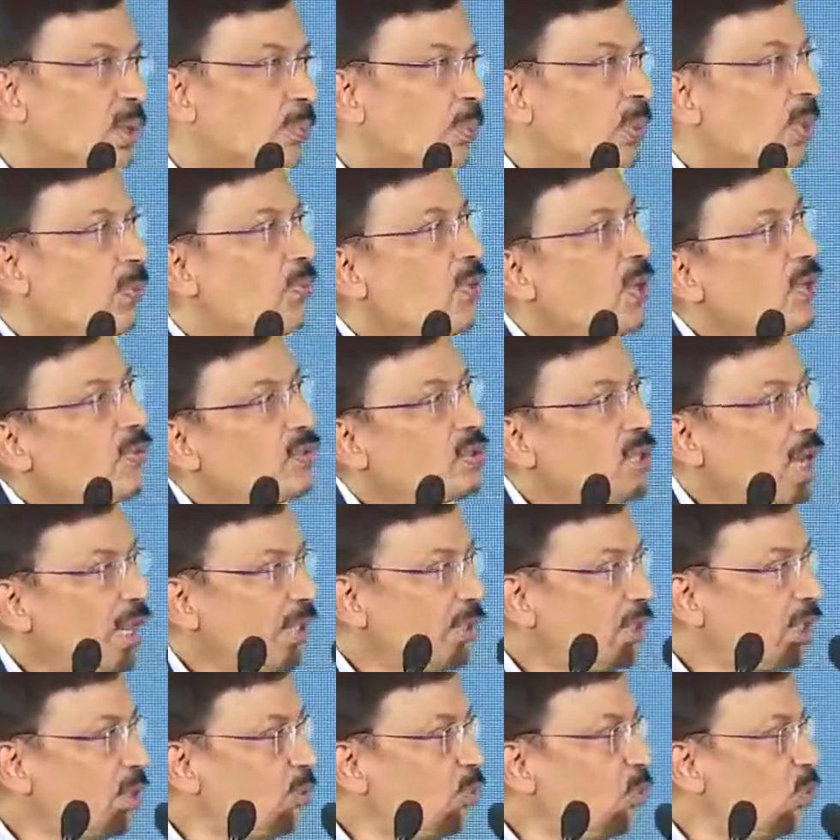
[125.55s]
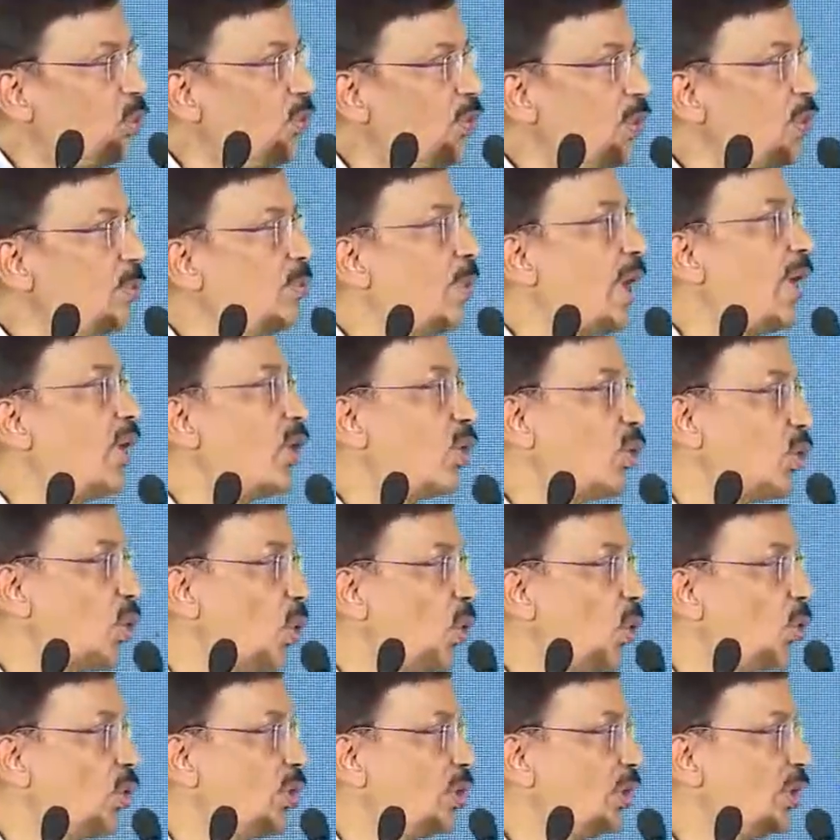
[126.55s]
People have started moving by
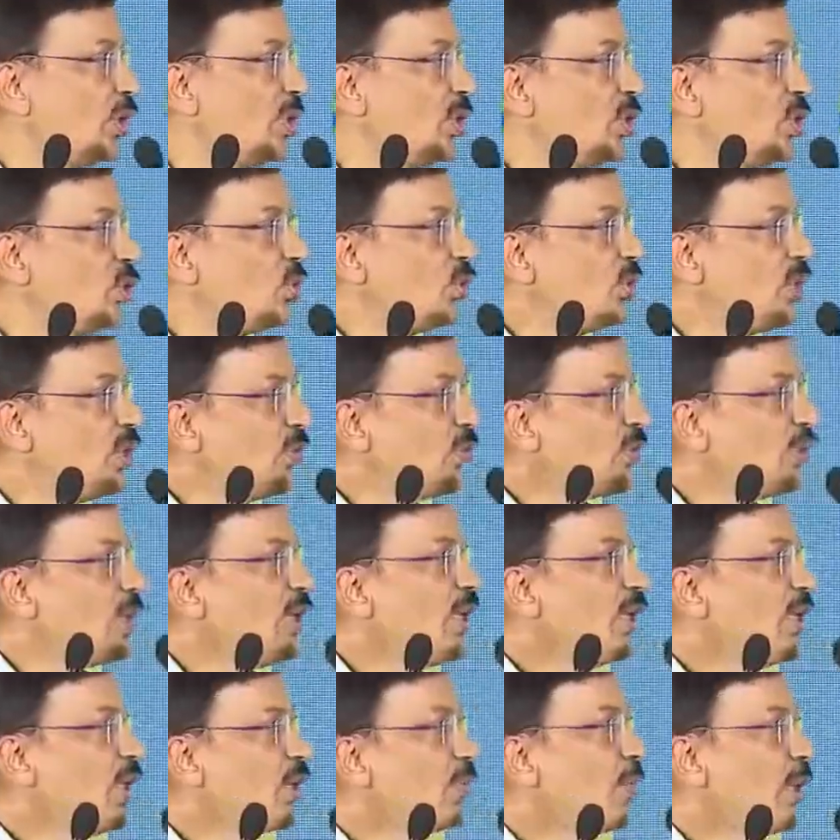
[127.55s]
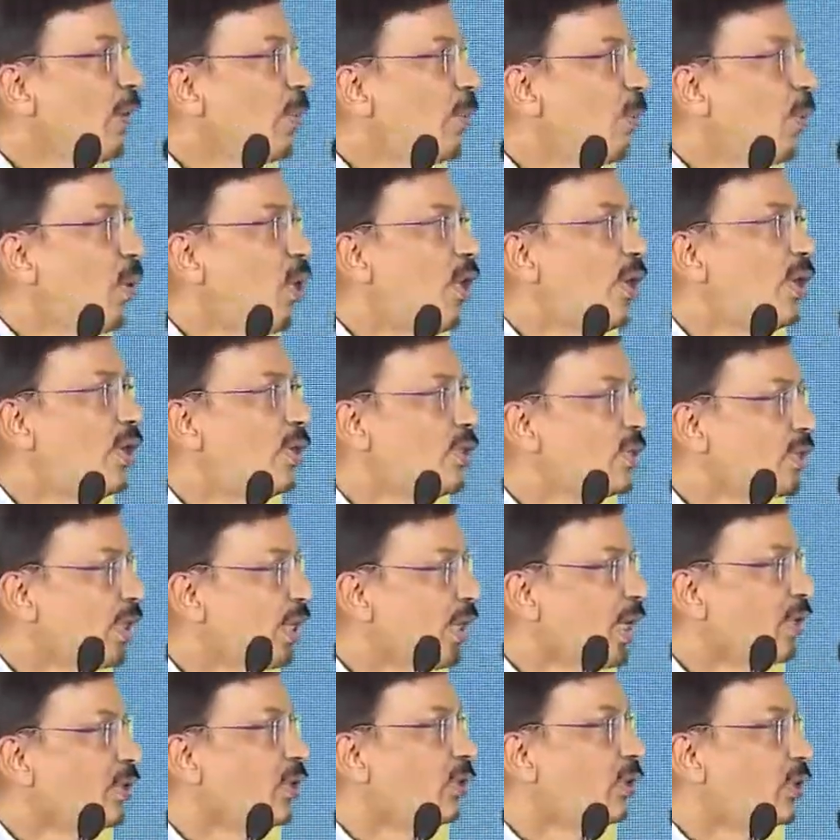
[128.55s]
road to different nearby points
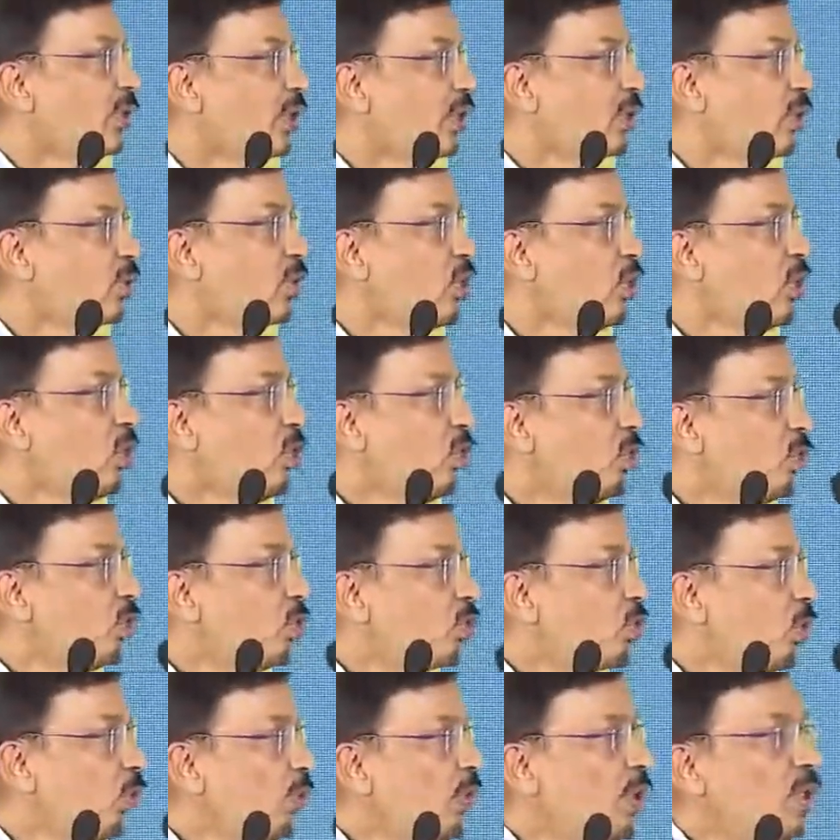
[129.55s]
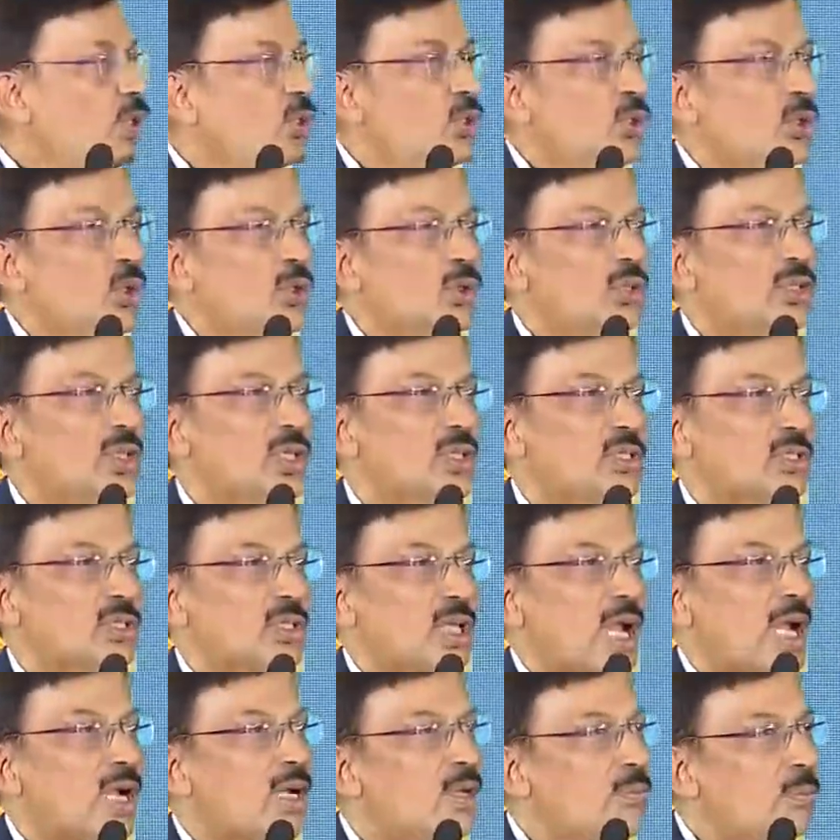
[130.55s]
and other things. So we took
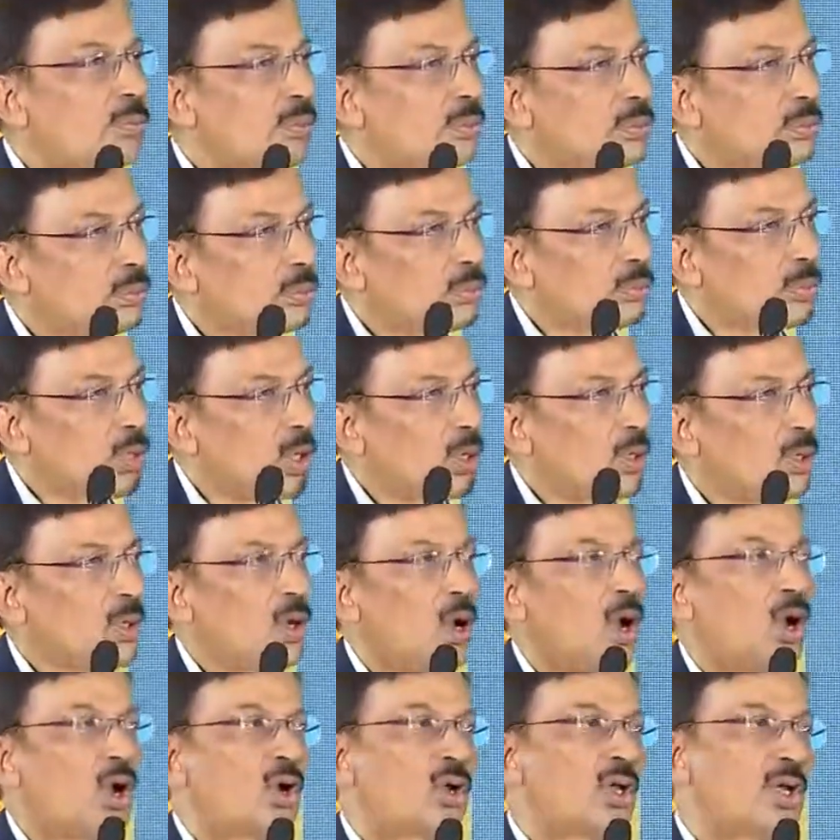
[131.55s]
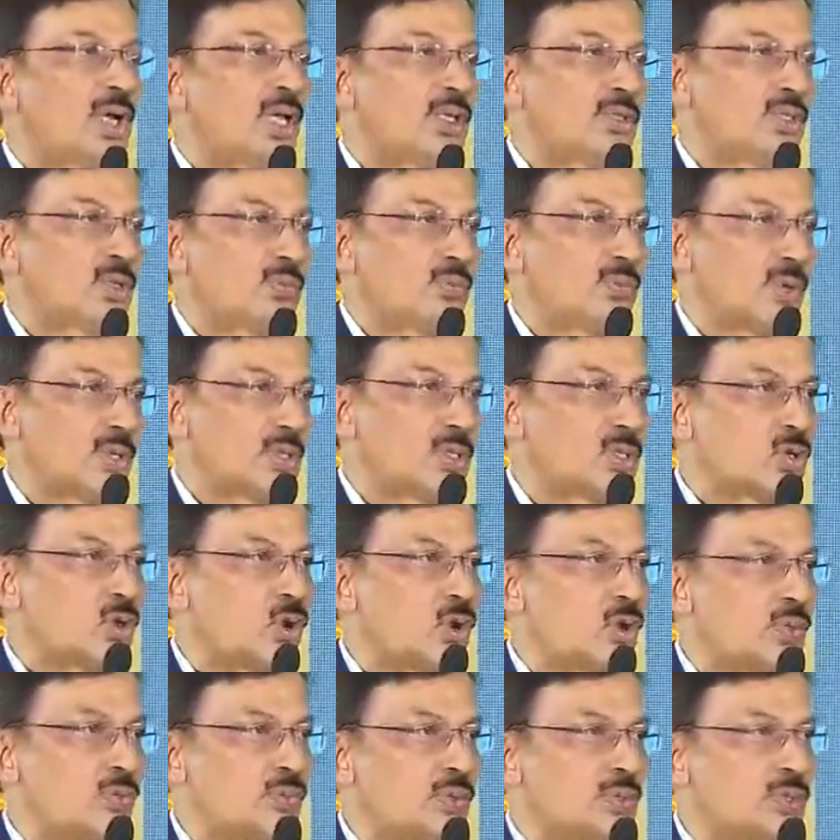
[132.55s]
this and organized the first
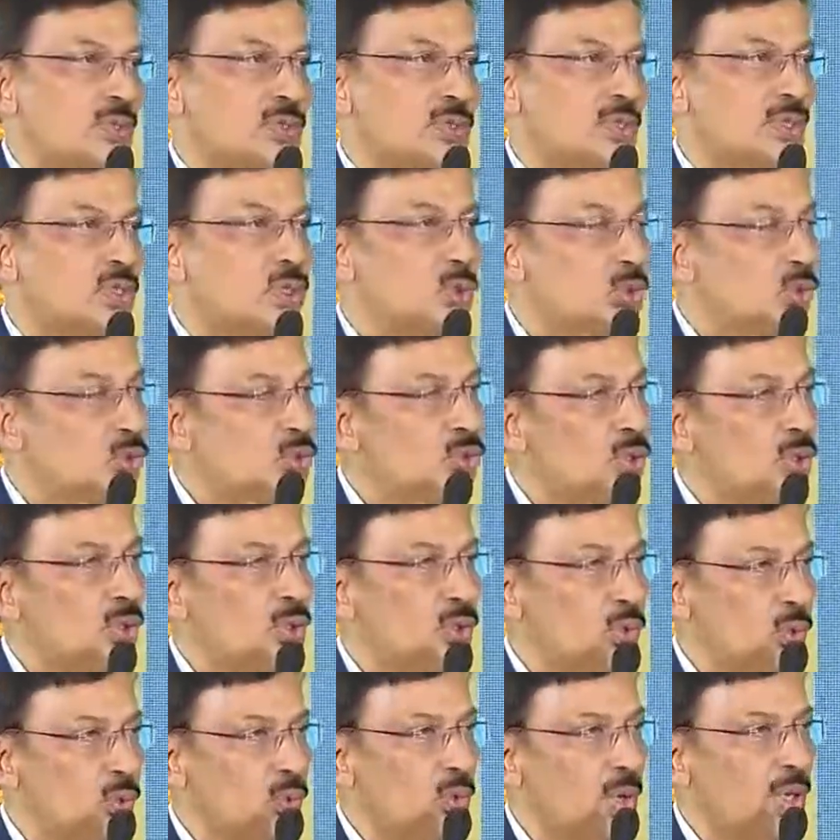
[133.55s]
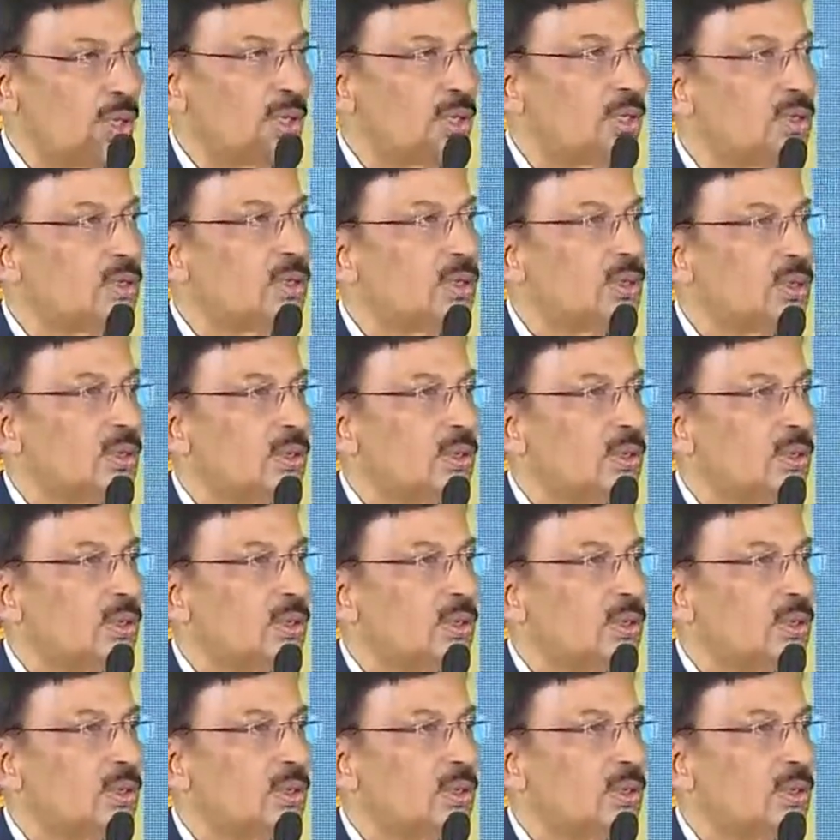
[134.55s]
conference in two thousand twenty-one.